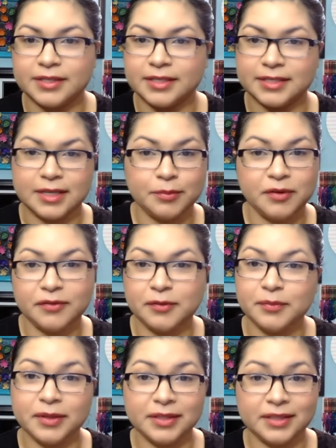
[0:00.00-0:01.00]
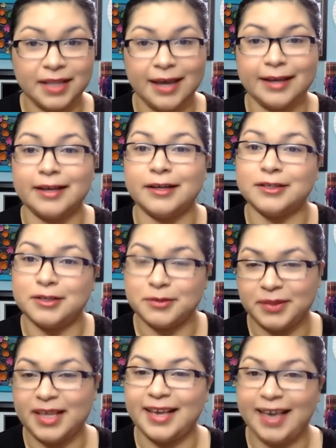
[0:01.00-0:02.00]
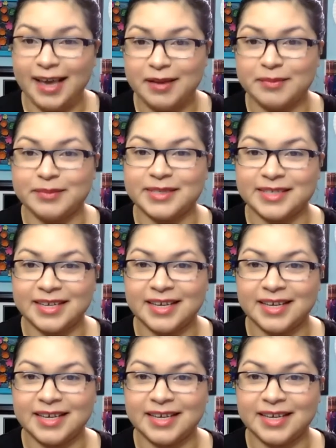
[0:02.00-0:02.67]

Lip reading: and some of them like to play games.